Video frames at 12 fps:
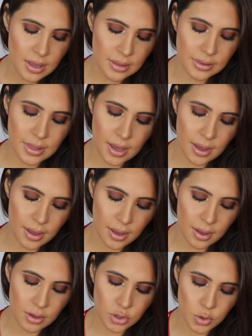
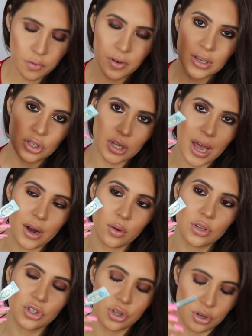the Too Faced Shadow
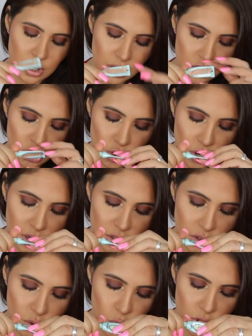
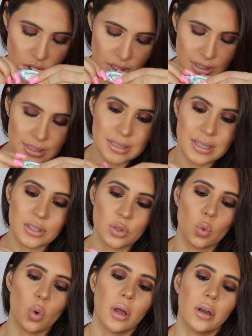Insurance, which is this
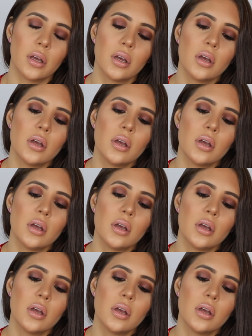one.